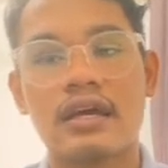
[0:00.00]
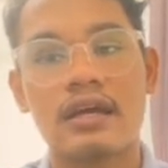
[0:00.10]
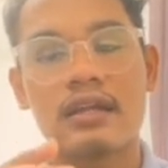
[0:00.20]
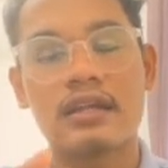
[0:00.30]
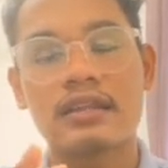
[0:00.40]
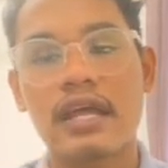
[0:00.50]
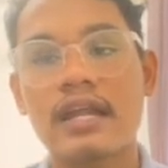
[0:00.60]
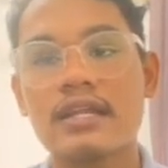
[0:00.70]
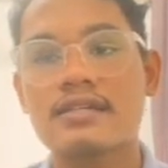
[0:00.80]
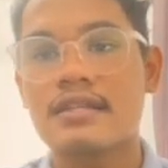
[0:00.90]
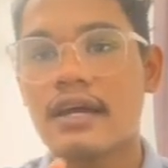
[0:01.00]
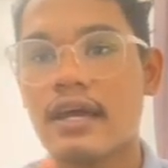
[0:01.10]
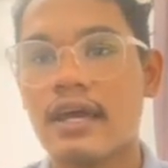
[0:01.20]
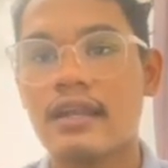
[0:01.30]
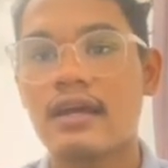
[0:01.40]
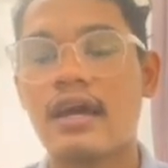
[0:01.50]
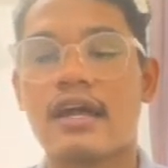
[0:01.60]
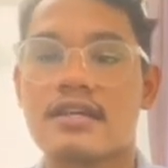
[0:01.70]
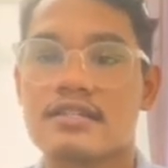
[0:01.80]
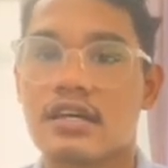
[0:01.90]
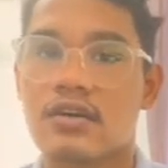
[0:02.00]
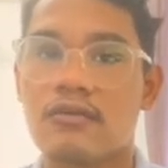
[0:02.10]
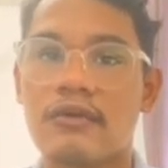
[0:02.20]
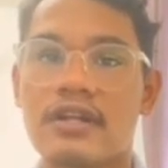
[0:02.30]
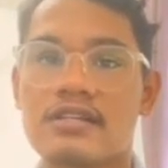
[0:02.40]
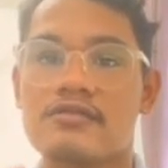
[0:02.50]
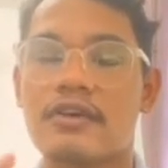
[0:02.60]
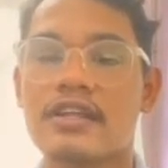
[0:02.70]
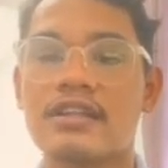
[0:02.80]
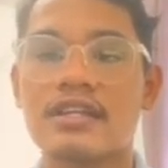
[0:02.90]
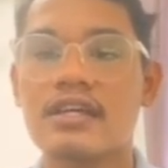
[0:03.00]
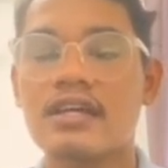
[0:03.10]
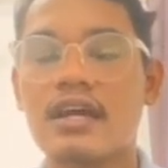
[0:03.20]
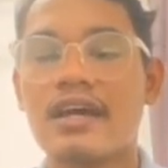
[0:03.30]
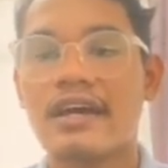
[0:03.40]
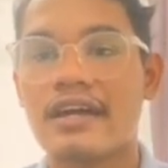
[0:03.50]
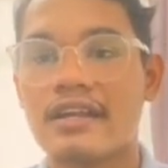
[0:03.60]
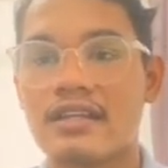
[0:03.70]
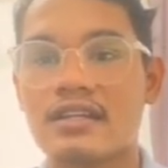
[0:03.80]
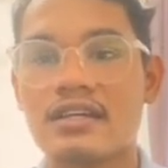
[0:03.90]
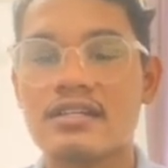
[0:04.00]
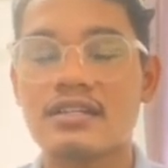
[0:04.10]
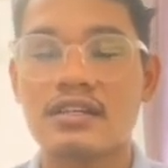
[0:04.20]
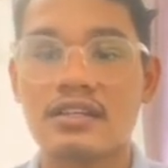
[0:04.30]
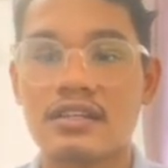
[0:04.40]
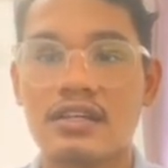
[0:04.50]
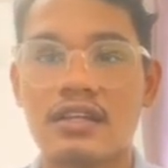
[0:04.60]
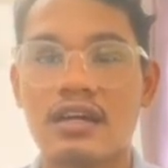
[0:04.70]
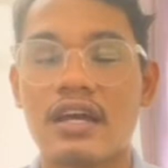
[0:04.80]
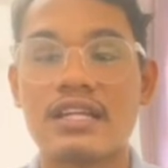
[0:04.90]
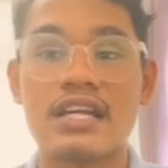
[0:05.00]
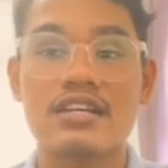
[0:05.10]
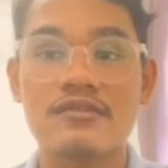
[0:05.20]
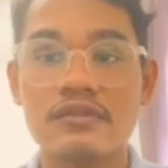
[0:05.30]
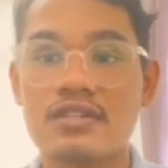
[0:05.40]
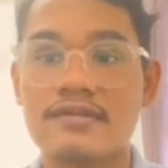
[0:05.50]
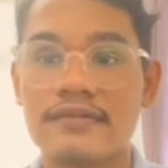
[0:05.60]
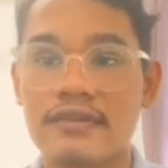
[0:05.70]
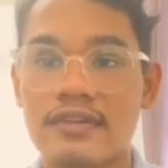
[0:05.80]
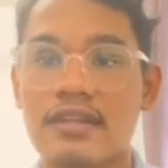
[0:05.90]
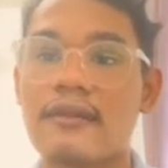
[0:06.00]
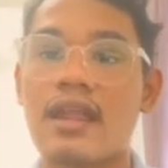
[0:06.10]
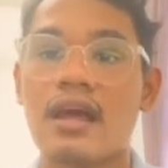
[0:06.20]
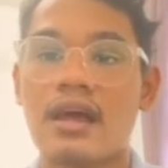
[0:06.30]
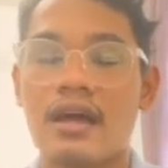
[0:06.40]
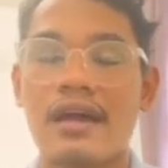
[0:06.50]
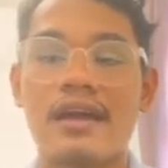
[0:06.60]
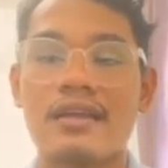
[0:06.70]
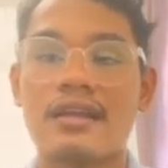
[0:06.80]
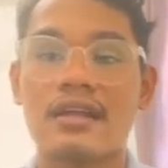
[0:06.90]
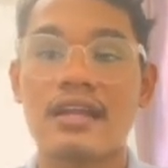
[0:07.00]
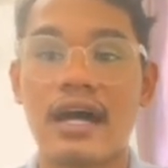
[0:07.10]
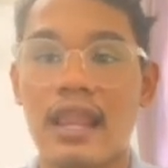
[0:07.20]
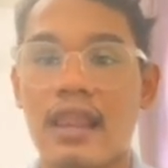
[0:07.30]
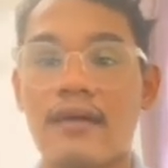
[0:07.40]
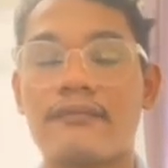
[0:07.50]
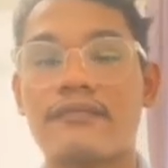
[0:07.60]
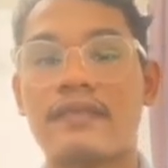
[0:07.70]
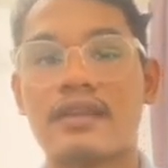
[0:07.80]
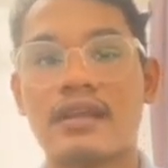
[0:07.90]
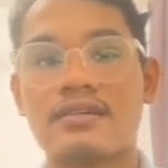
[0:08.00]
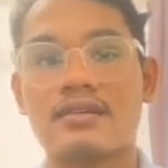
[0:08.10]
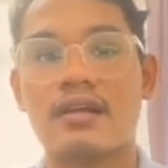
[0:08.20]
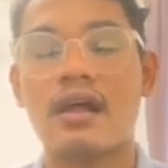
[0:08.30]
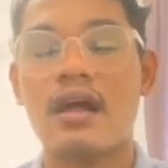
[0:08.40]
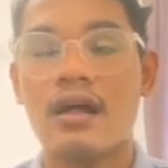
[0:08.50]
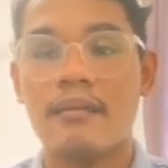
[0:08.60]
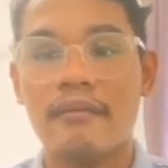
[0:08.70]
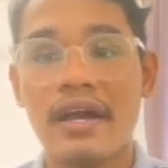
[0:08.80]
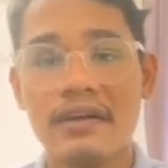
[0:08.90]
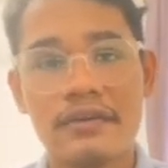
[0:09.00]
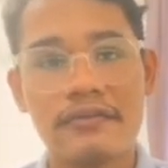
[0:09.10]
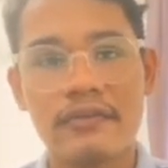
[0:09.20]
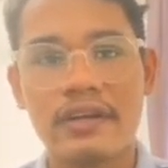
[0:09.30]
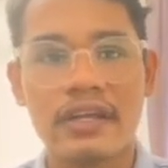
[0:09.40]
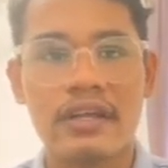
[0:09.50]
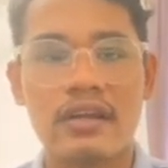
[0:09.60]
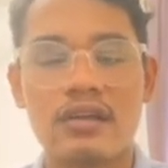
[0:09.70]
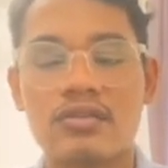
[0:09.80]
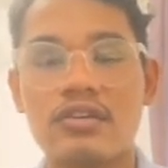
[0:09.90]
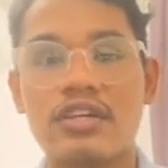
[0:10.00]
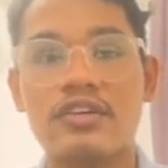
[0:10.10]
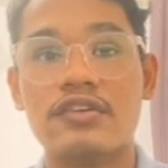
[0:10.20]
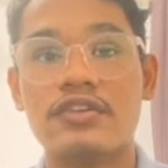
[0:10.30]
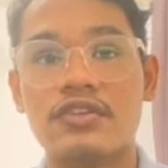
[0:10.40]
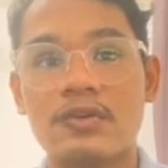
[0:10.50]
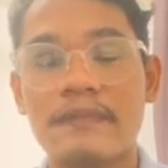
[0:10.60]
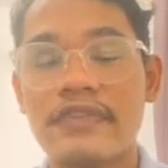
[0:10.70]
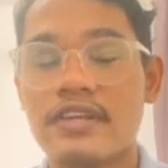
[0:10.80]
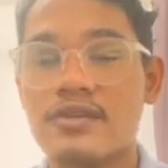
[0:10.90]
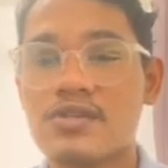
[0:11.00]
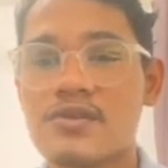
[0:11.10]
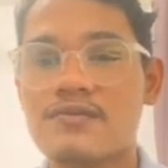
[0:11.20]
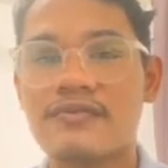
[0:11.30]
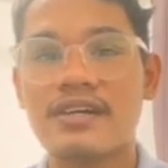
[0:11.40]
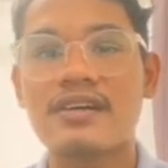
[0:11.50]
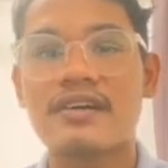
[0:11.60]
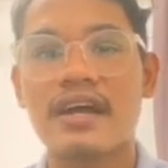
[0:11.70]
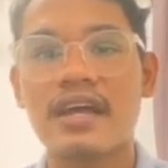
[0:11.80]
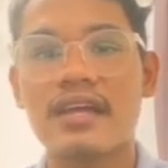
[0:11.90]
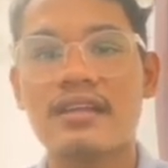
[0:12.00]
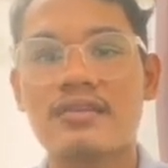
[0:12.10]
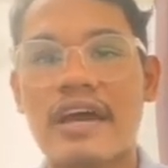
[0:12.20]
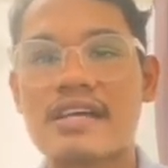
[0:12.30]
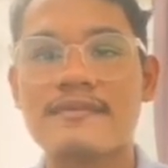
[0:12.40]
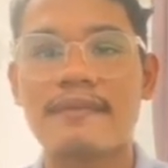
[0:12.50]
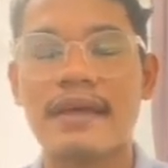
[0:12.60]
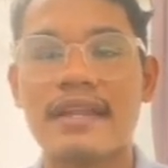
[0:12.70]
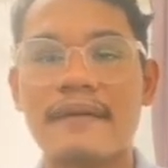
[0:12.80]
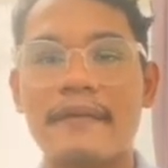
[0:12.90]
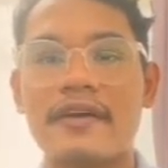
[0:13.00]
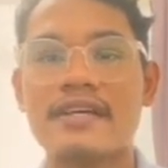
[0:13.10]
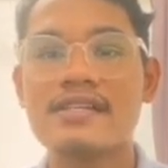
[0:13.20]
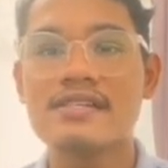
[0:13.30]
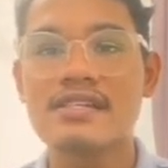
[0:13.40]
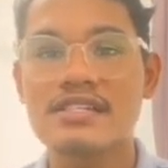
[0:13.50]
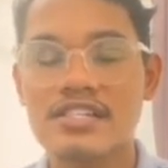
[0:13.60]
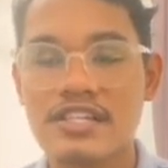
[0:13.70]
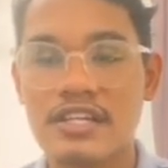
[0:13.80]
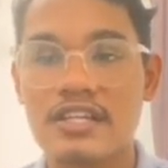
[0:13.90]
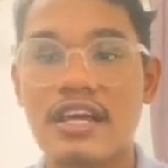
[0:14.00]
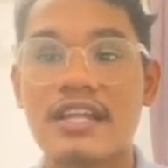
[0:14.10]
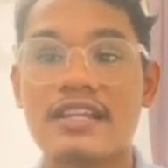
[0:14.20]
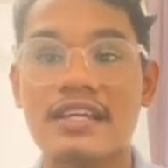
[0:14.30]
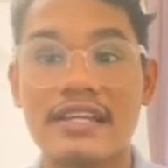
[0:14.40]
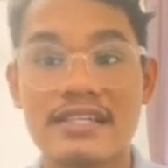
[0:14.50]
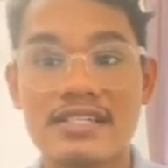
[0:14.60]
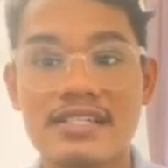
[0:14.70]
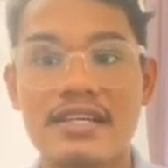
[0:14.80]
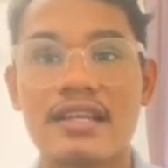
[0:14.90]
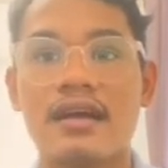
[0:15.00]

the 10 is the head, and the second one is 20, and the third is 30, and the last one is 40, and null. That's all. By referring to the YouTube, use figure A to explain about insertion and deletion